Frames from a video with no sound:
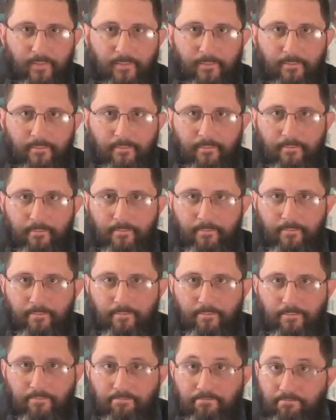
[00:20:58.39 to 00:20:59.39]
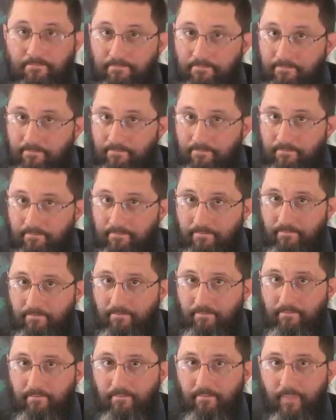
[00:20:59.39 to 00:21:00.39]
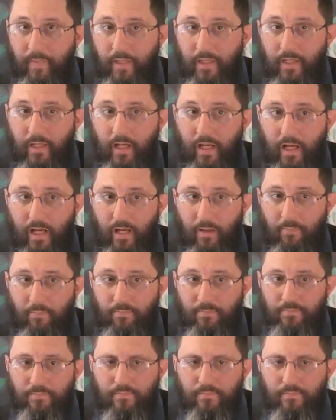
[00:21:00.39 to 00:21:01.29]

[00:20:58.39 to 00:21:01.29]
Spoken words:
(silence)